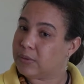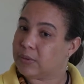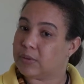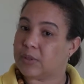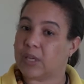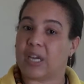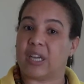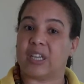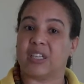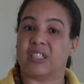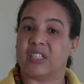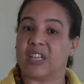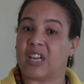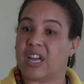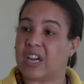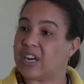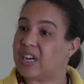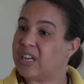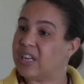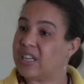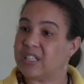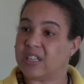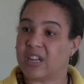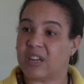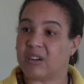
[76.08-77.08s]

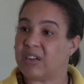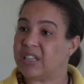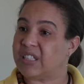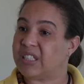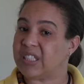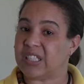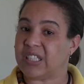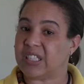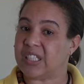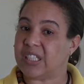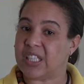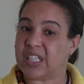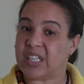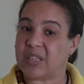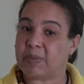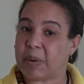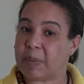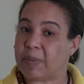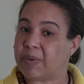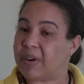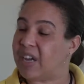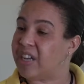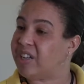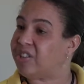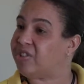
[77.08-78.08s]
Exactly, he's not going to eat,
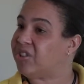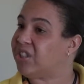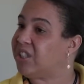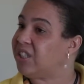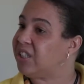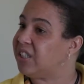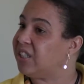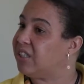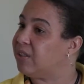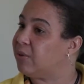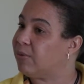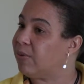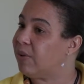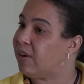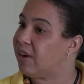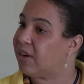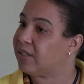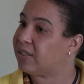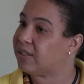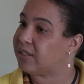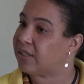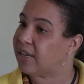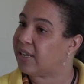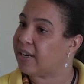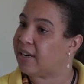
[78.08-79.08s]
probably not drinking
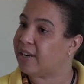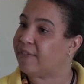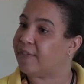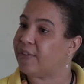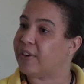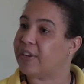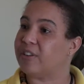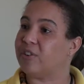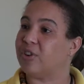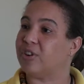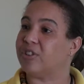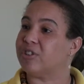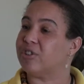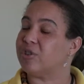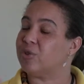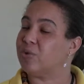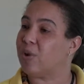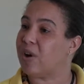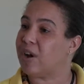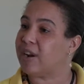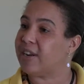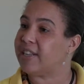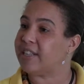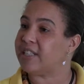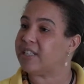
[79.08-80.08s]
water, and if he doesn't do
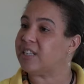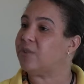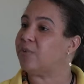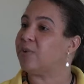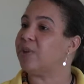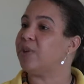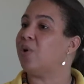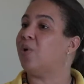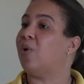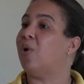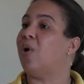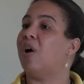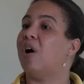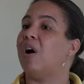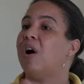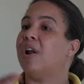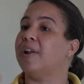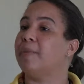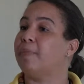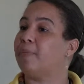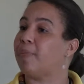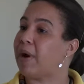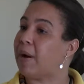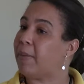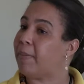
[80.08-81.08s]
all these things, we know all
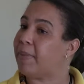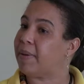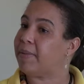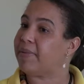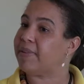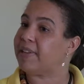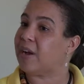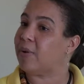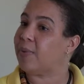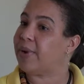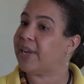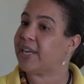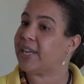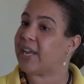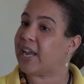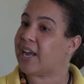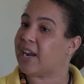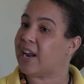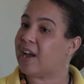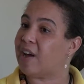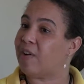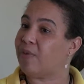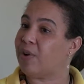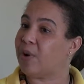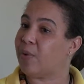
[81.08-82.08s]
the problems that we can
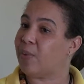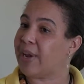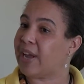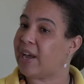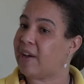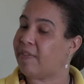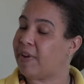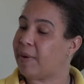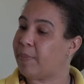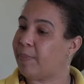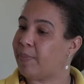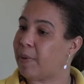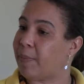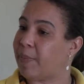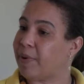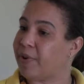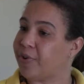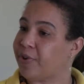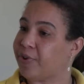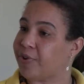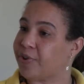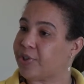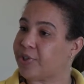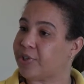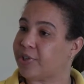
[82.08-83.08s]
have when we have improper
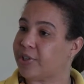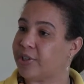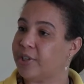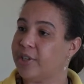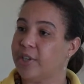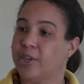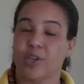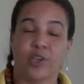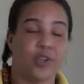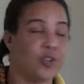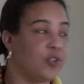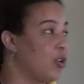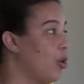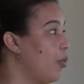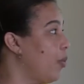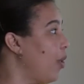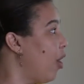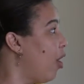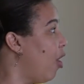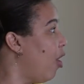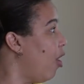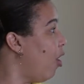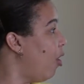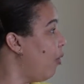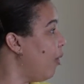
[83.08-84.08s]
nutrition. So
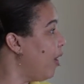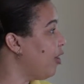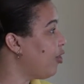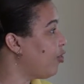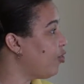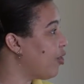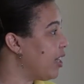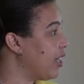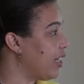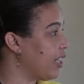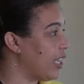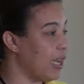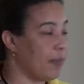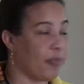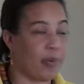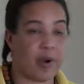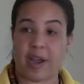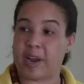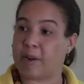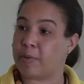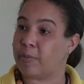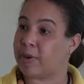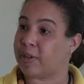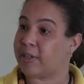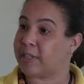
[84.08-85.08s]
we're always trying to keep our
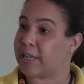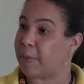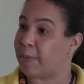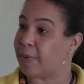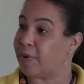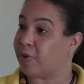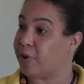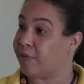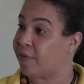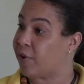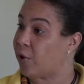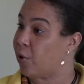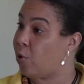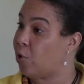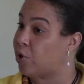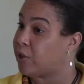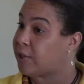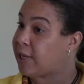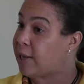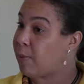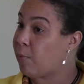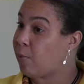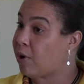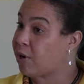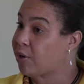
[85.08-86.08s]
animals happy. So if the goat
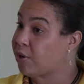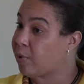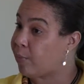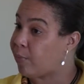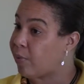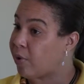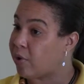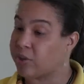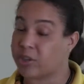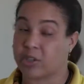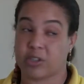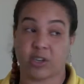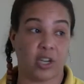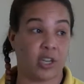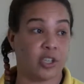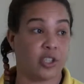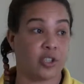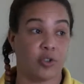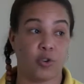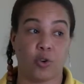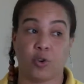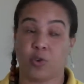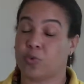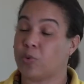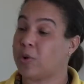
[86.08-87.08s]
same want to browse,
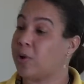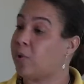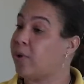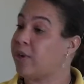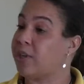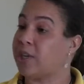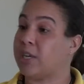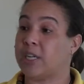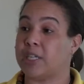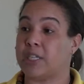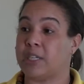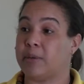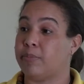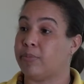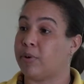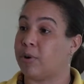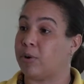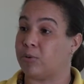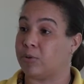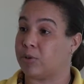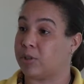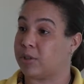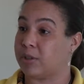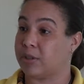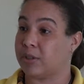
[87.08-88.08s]
God knows we're going to let him
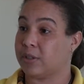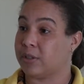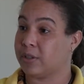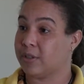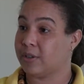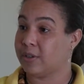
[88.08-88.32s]
browse,